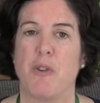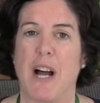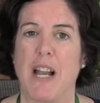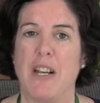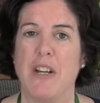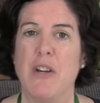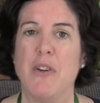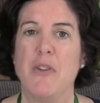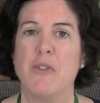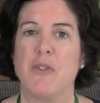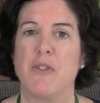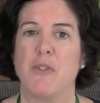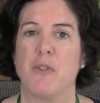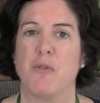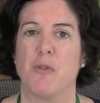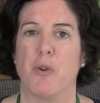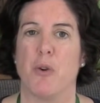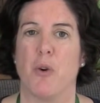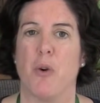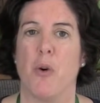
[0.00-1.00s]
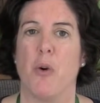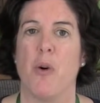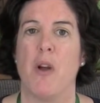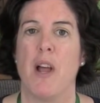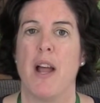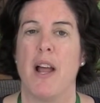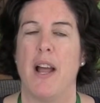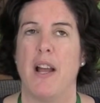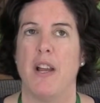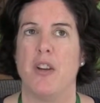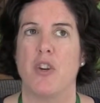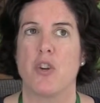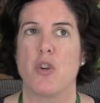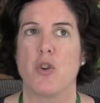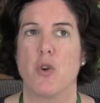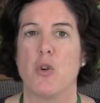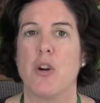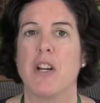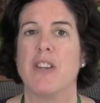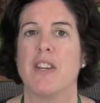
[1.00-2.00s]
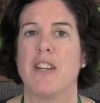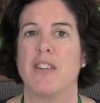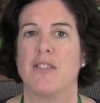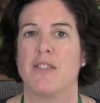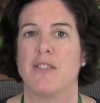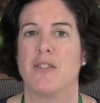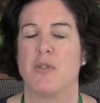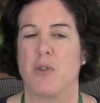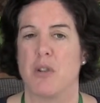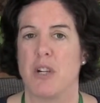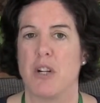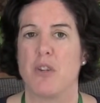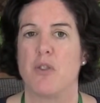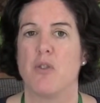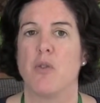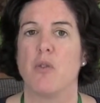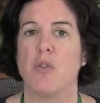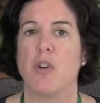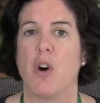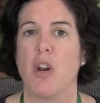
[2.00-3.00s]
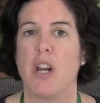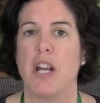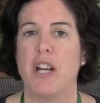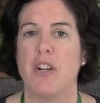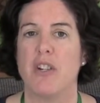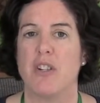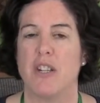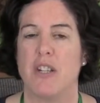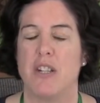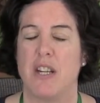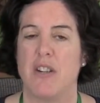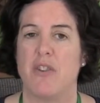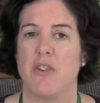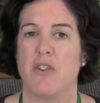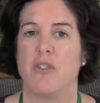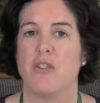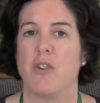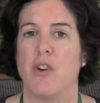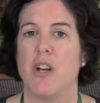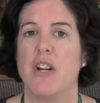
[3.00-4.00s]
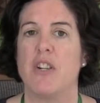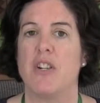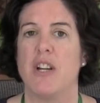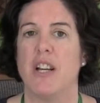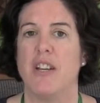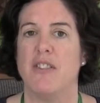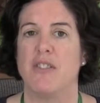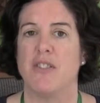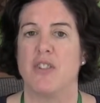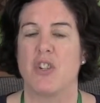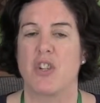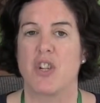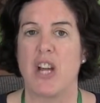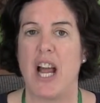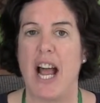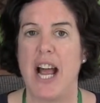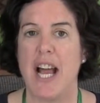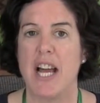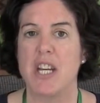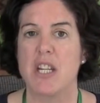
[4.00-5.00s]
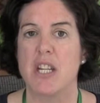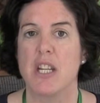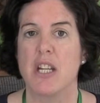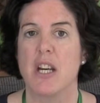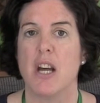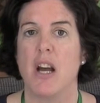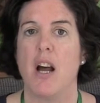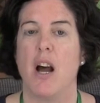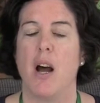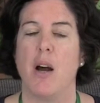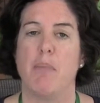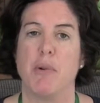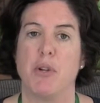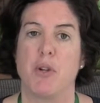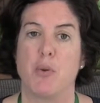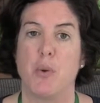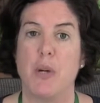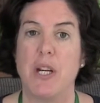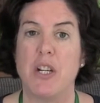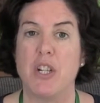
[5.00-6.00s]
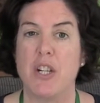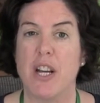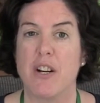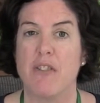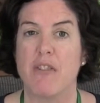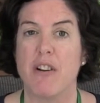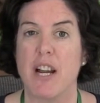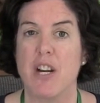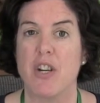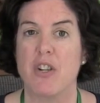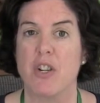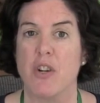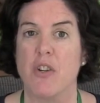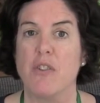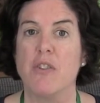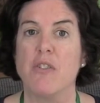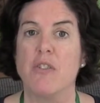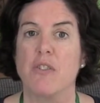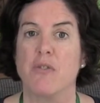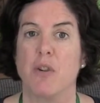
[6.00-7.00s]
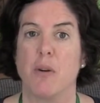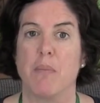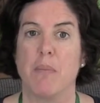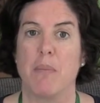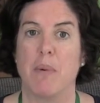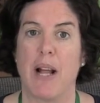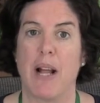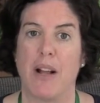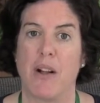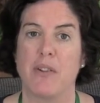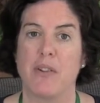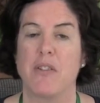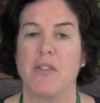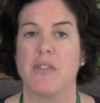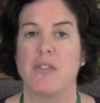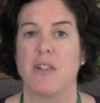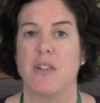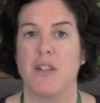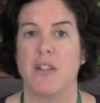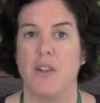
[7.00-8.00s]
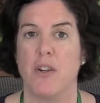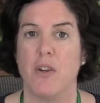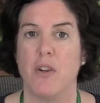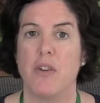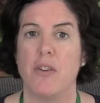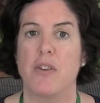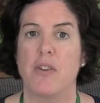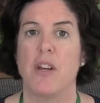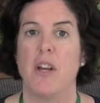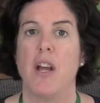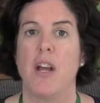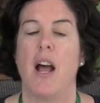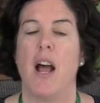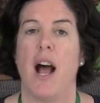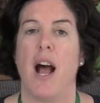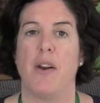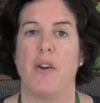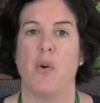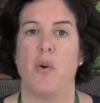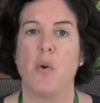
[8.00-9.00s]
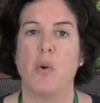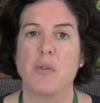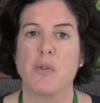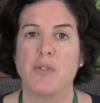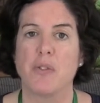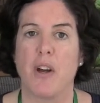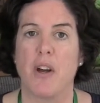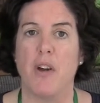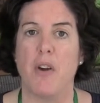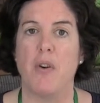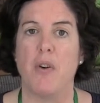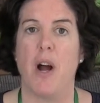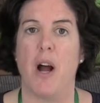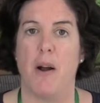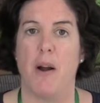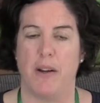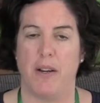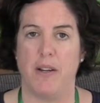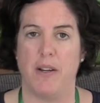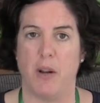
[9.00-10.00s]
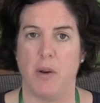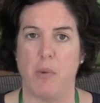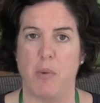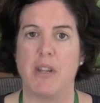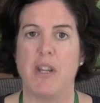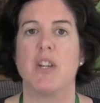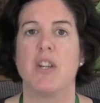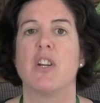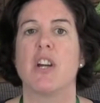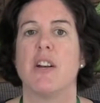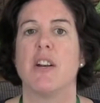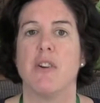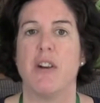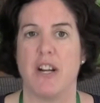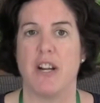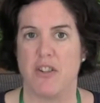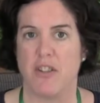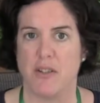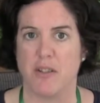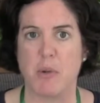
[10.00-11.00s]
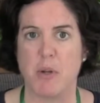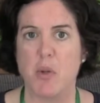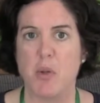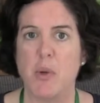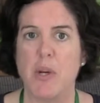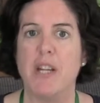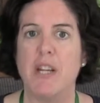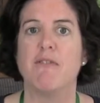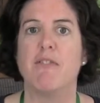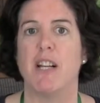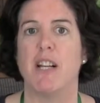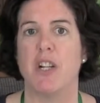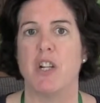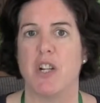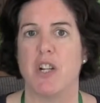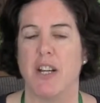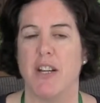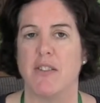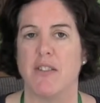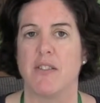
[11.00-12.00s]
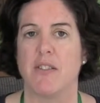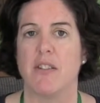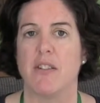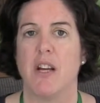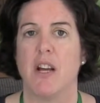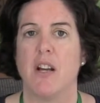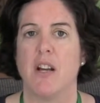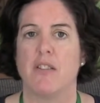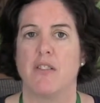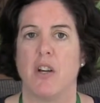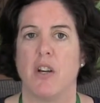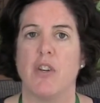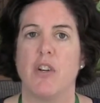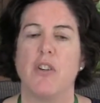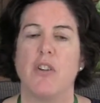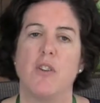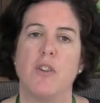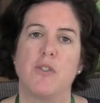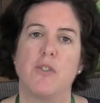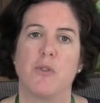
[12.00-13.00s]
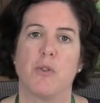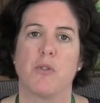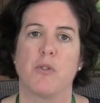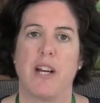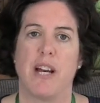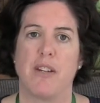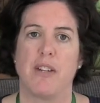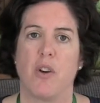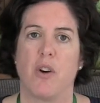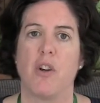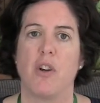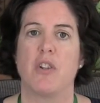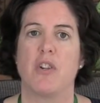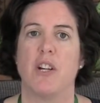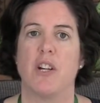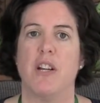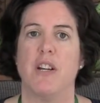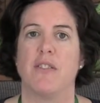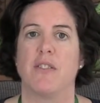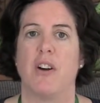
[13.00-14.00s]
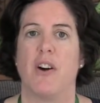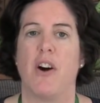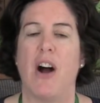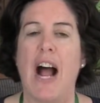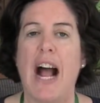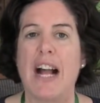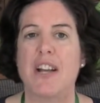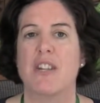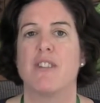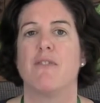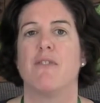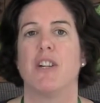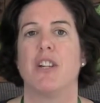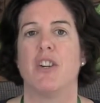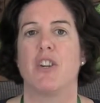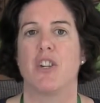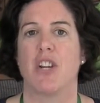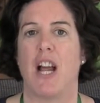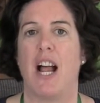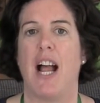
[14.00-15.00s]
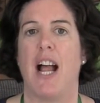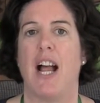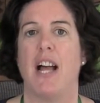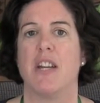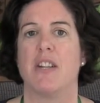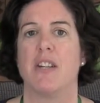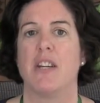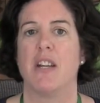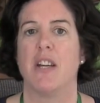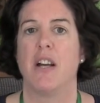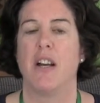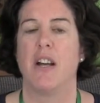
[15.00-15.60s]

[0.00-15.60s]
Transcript: values for ensuring this traditional knowledge, Indigenous knowledge, is shared between generations, from elders to youth, and also within generations, between villages, so that useful technologies are actively shared